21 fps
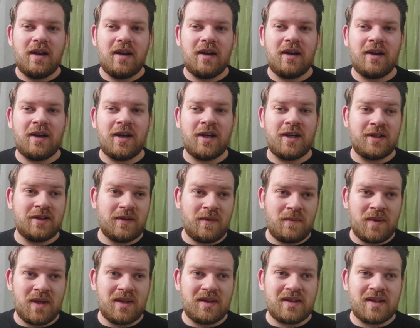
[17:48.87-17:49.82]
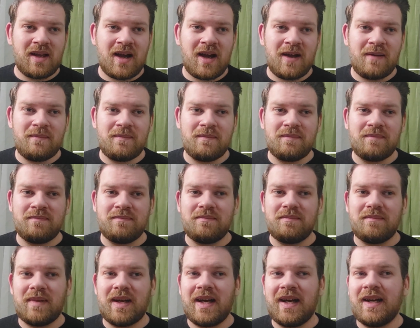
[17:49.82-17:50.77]
in the meantime,
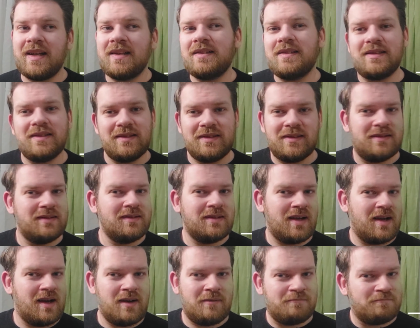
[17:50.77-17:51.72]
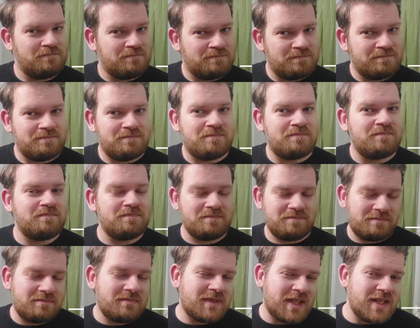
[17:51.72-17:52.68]
and yeah,
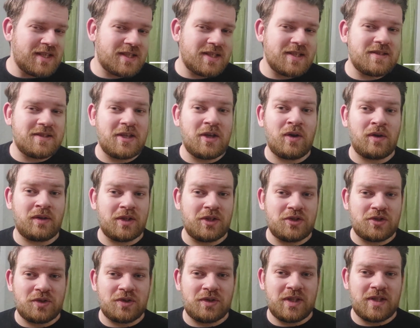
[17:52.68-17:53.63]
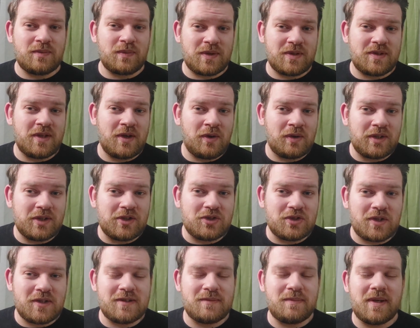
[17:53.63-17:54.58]
this was the only
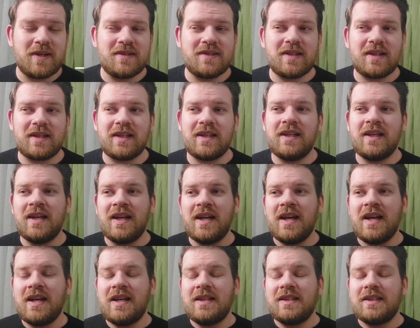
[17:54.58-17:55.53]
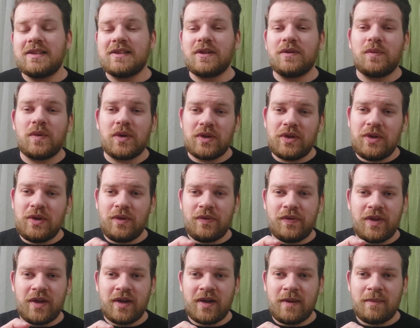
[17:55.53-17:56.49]
choice basically. So what do you
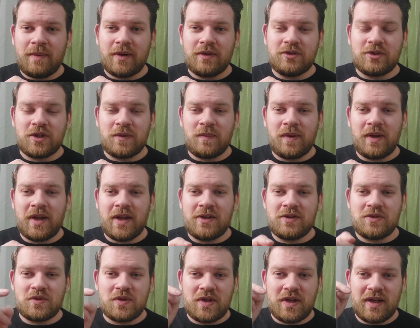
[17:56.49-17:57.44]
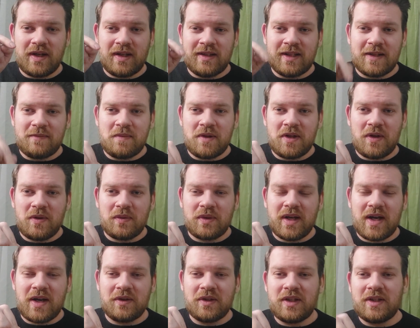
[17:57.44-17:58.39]
think about German entry? Let me know
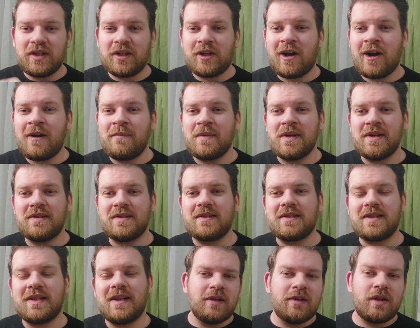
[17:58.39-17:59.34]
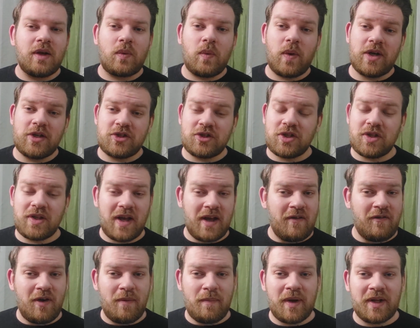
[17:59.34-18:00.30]
down in the comments. The question
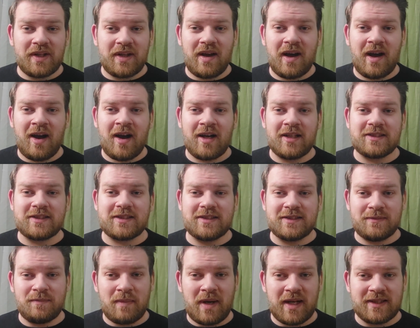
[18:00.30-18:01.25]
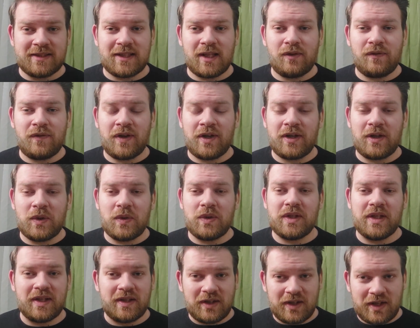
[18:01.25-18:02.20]
everybody asks, myself
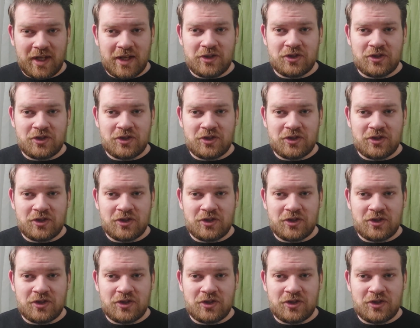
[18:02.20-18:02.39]
included: can